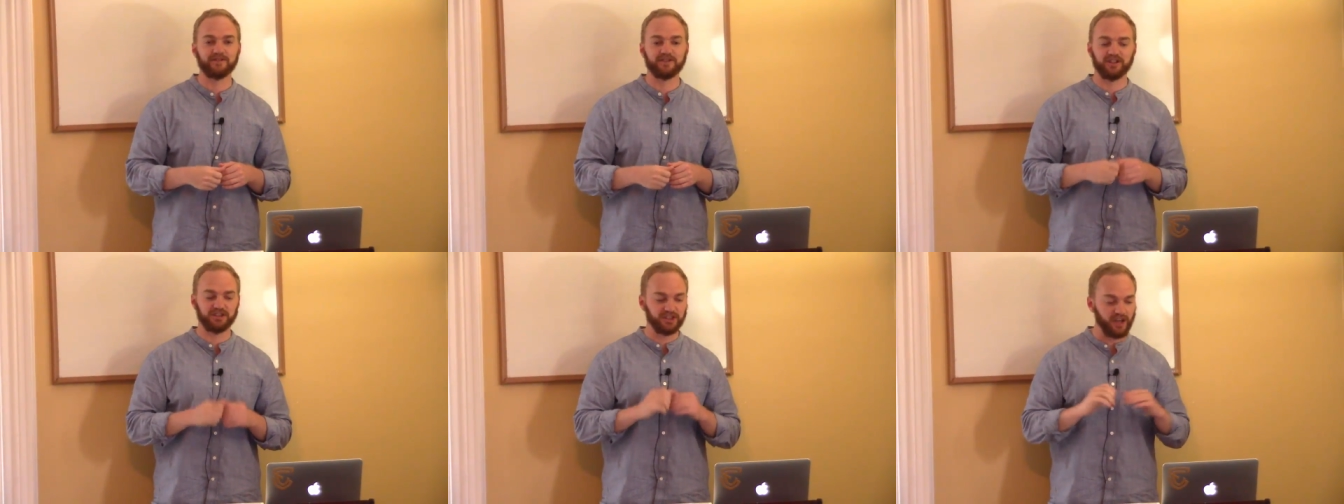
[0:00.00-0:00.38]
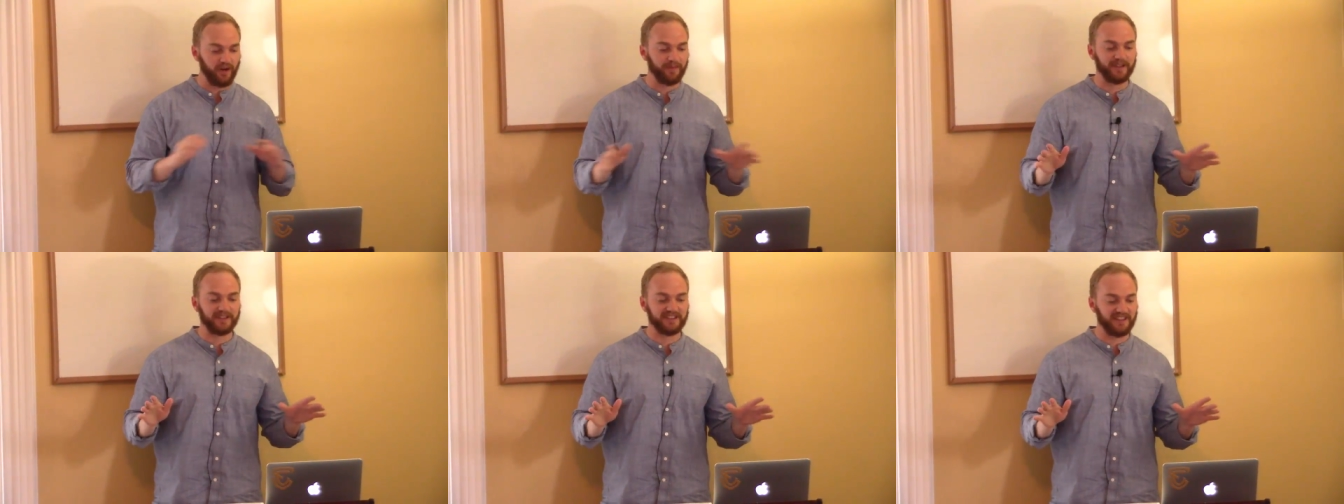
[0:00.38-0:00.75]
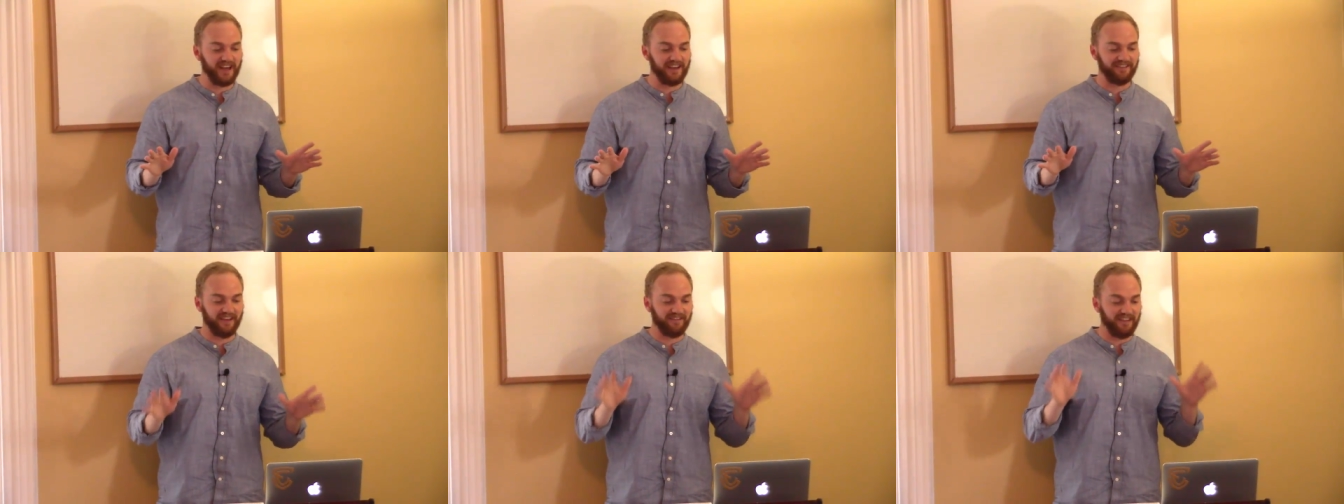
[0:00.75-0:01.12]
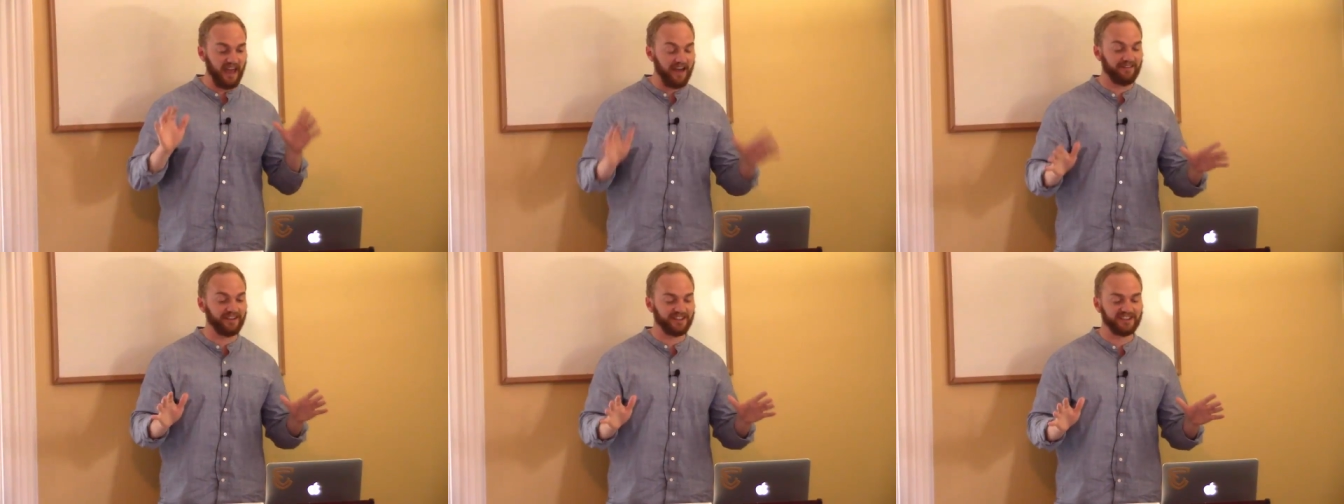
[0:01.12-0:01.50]
It's the sharpest knife I've
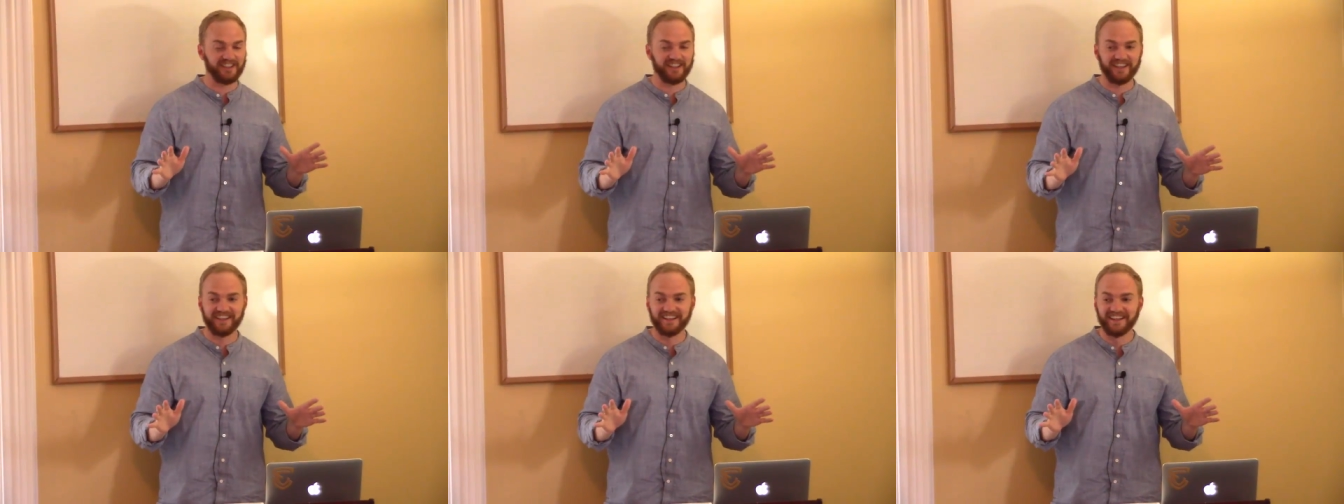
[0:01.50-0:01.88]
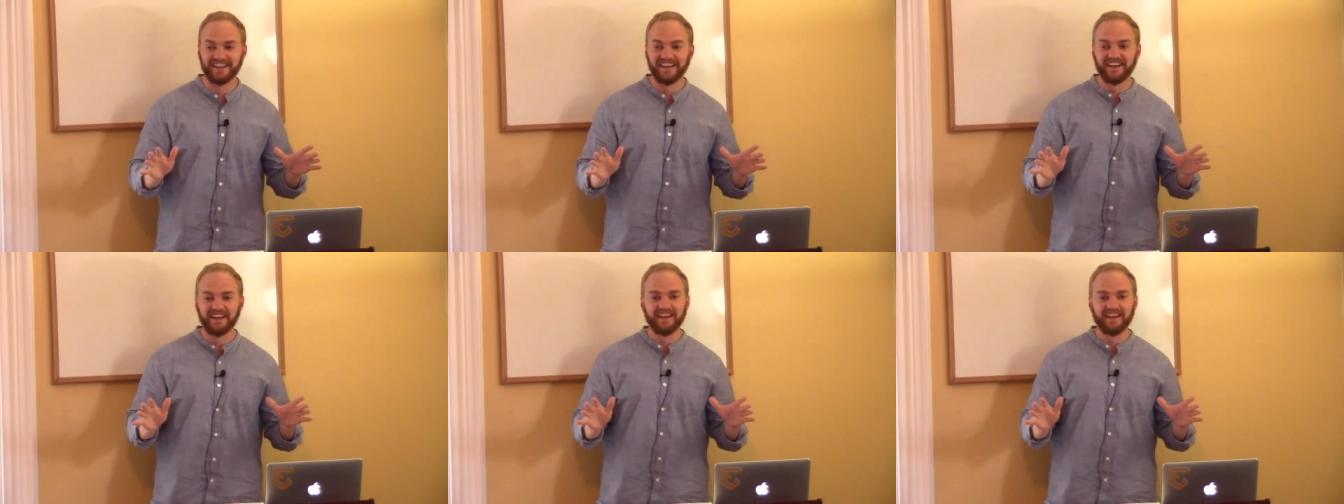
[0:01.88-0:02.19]
ever seen.